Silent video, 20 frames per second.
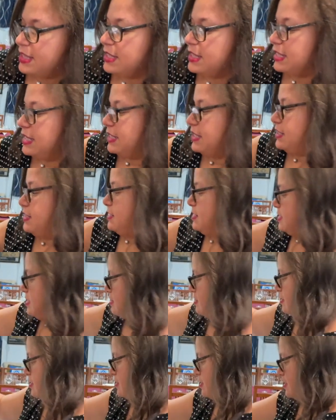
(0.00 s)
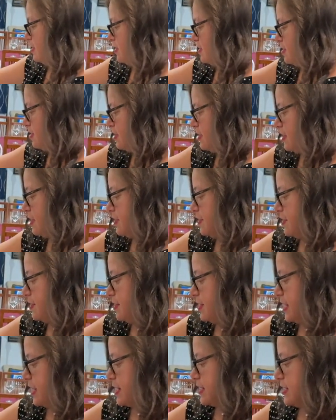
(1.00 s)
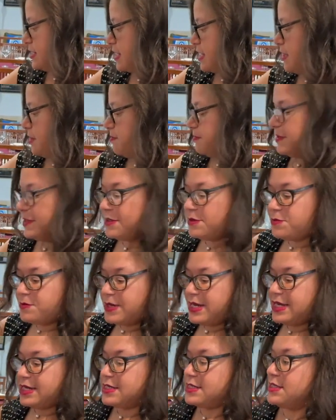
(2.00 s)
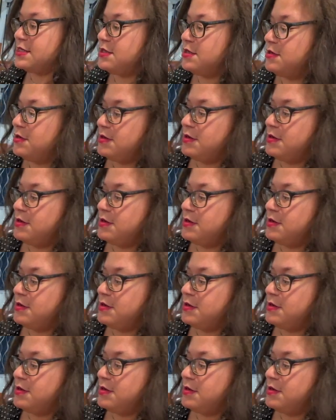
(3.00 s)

in the next couple of weeks.